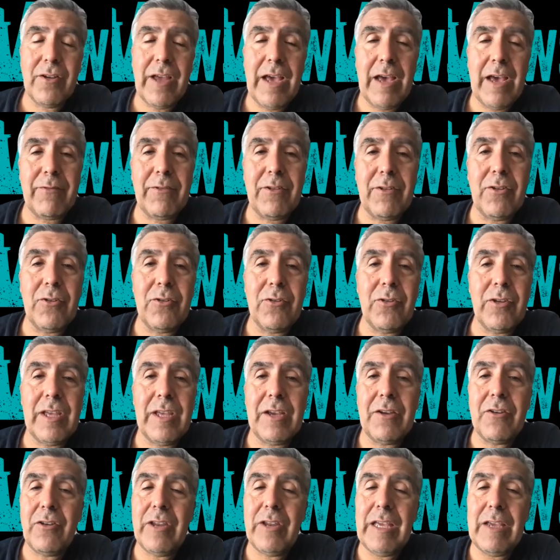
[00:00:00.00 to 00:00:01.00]
afternoon and
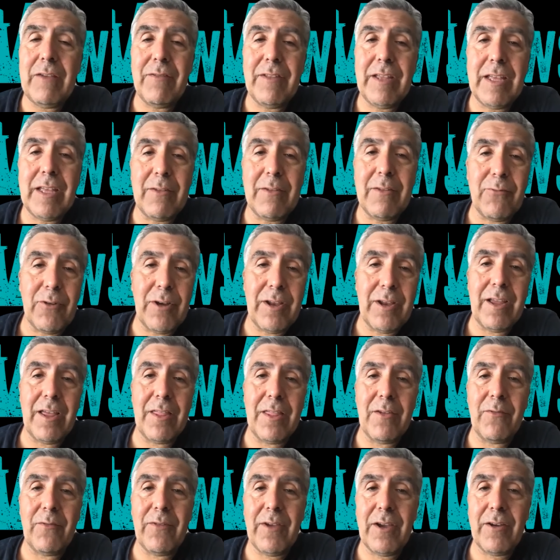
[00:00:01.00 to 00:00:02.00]
good evening for
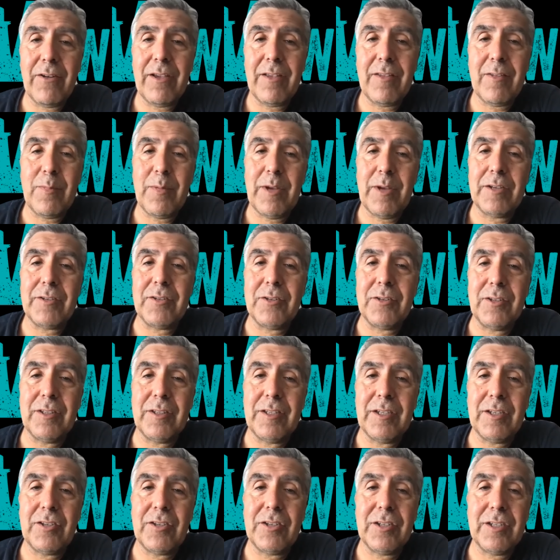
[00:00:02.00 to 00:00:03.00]
another very special
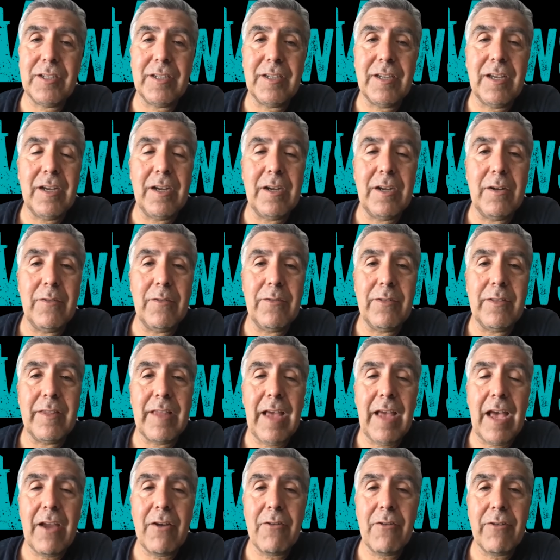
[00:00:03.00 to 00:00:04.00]
edition of
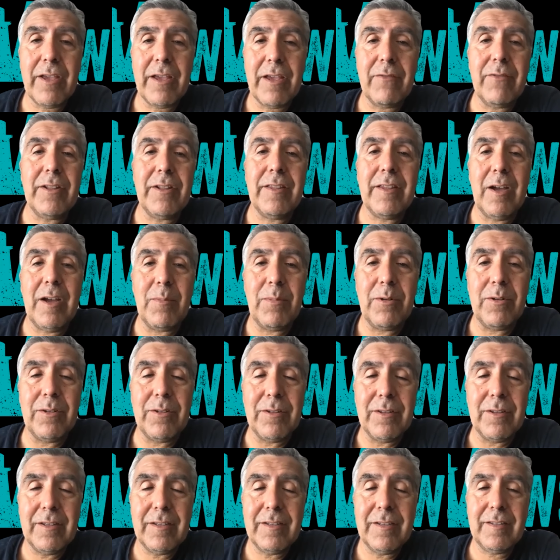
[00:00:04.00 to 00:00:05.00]
Diary of a Double.
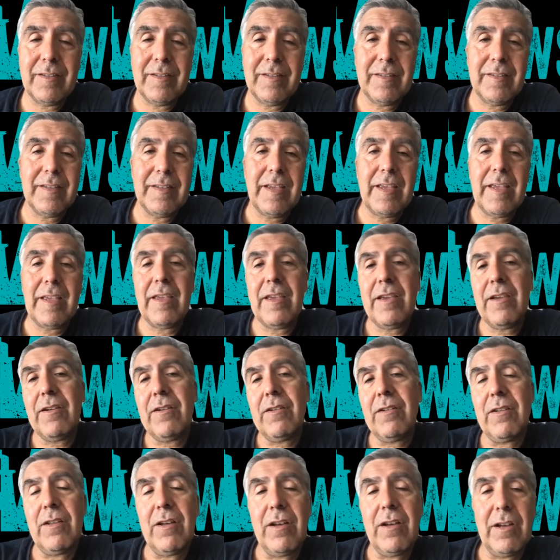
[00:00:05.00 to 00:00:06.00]
This is the year
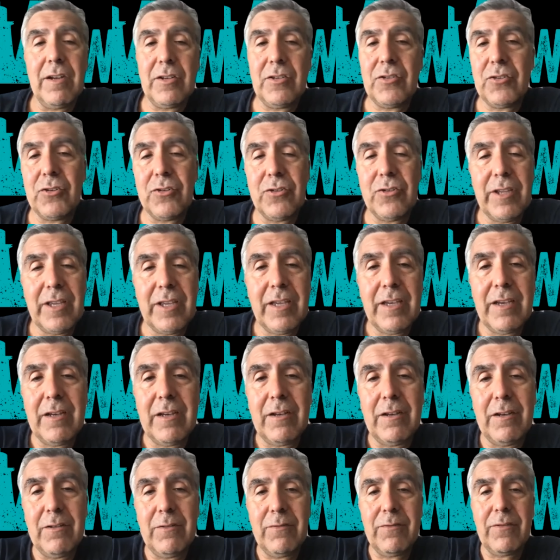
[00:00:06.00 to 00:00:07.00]
long journey
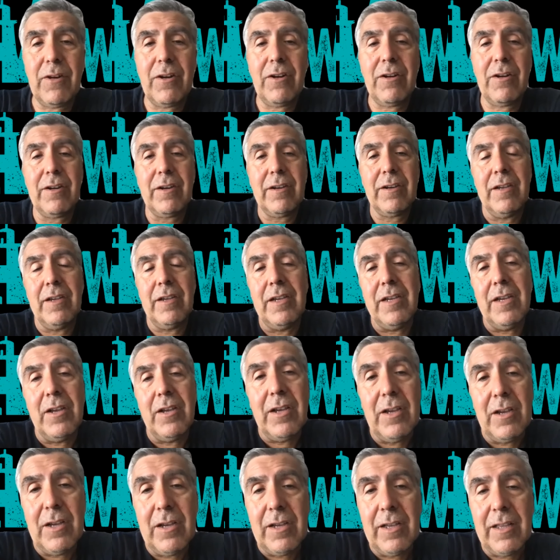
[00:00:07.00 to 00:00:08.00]
of our
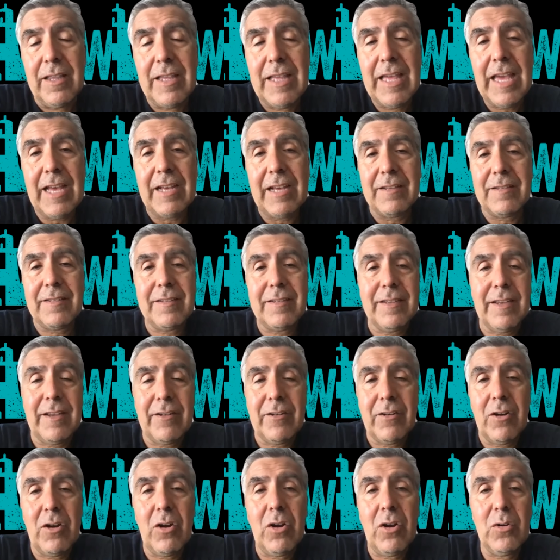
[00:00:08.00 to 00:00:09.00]
guest and
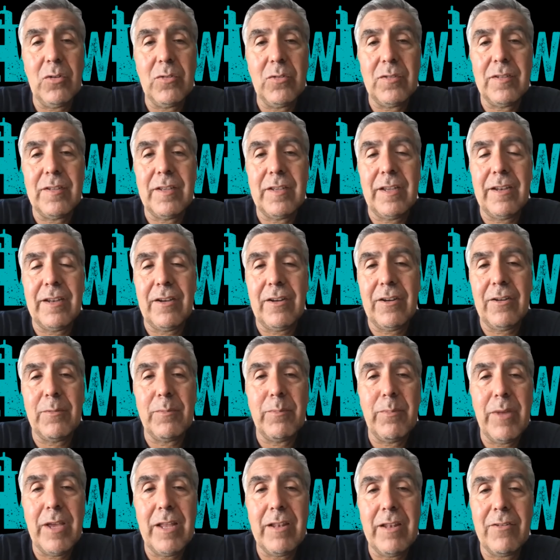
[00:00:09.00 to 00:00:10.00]
our host and our
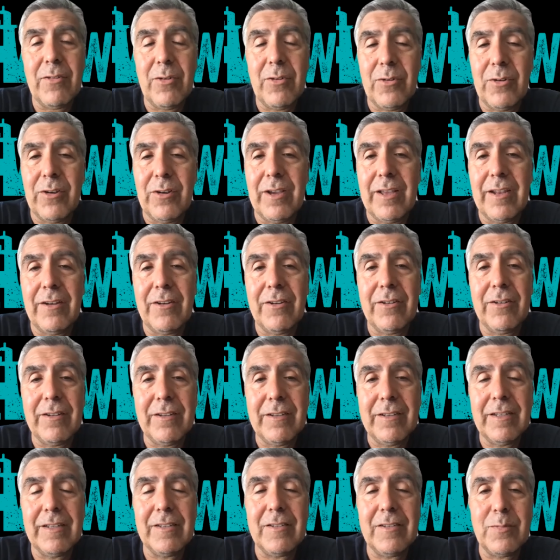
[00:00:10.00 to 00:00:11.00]
mentor and our
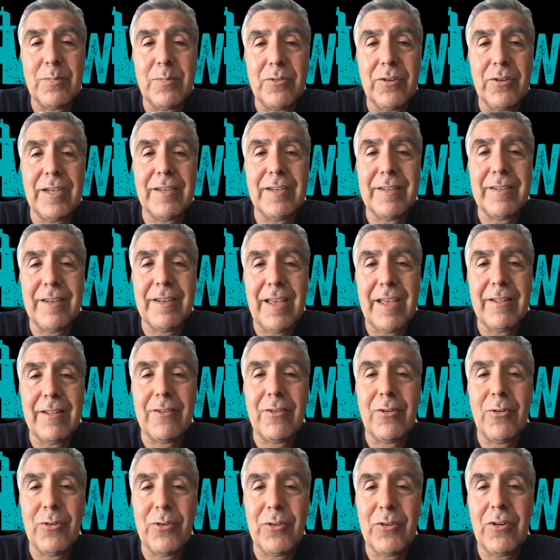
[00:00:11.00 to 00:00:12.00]
inspiration,
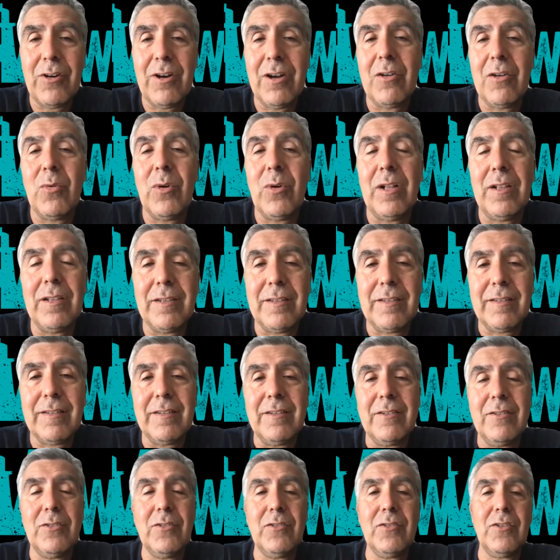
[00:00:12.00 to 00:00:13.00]
Antonio Argüelles,
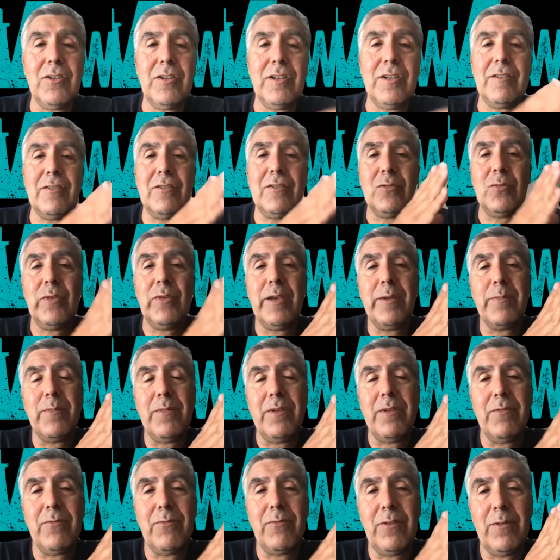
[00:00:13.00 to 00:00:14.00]
who's going to swim
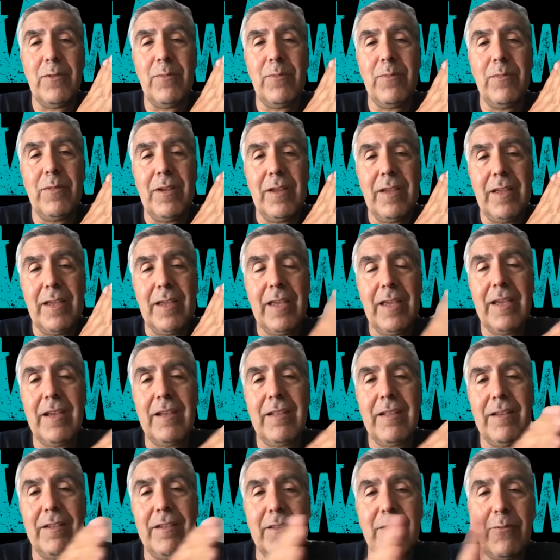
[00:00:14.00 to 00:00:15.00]
from
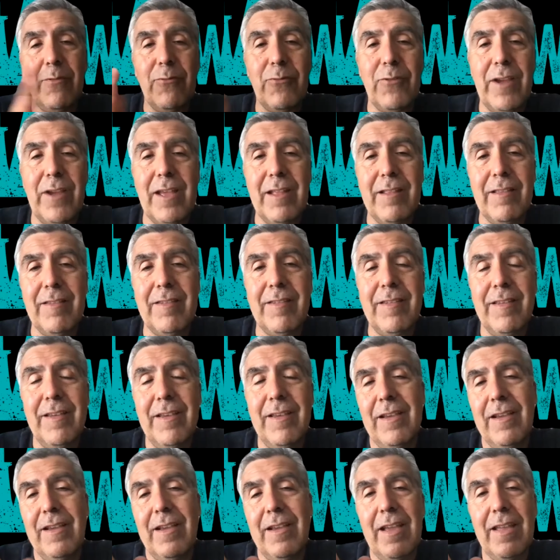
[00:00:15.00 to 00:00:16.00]
England to France
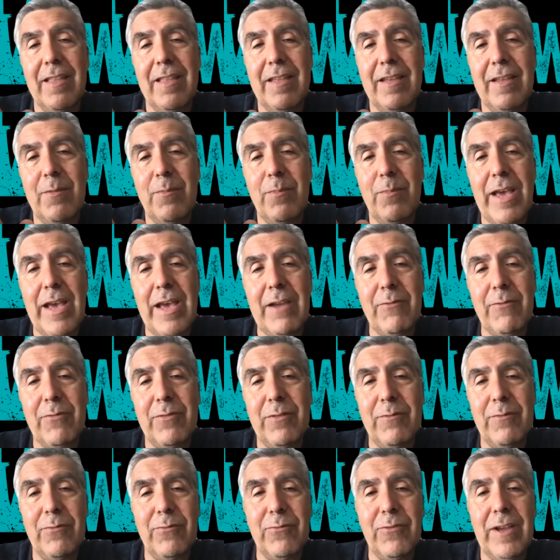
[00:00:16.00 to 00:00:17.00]
and then back
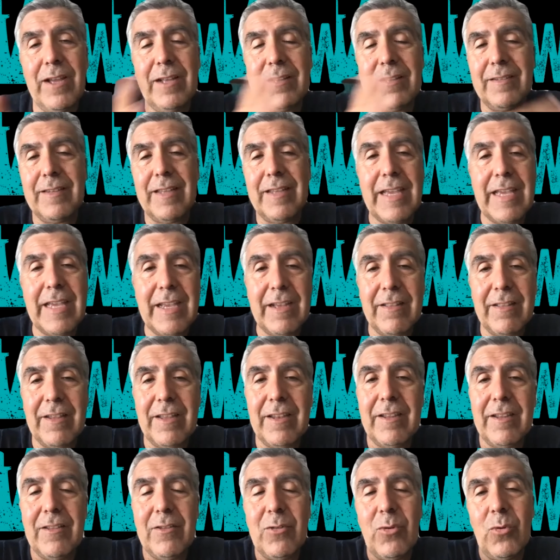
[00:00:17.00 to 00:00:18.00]
from France to England,
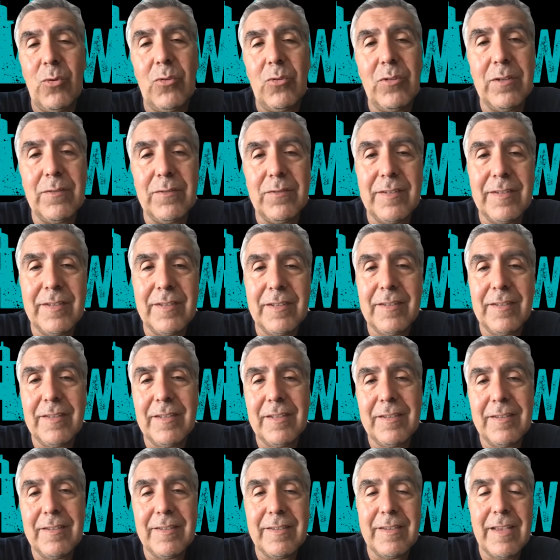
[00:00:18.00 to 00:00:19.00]
a total of
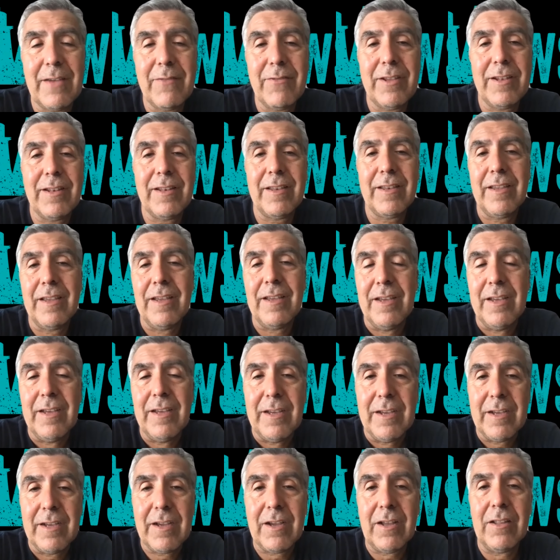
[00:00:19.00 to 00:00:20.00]
67
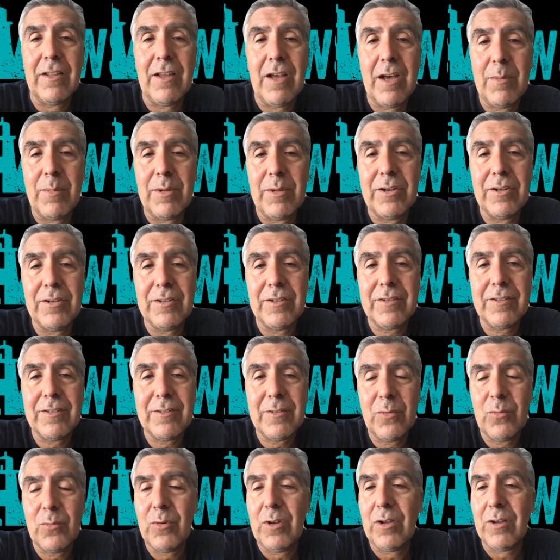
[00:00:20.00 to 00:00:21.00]
kilometers.
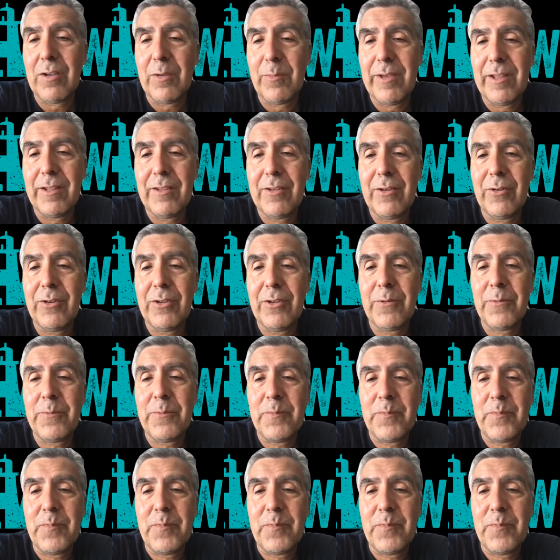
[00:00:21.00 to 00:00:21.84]
Welcome, Antonio.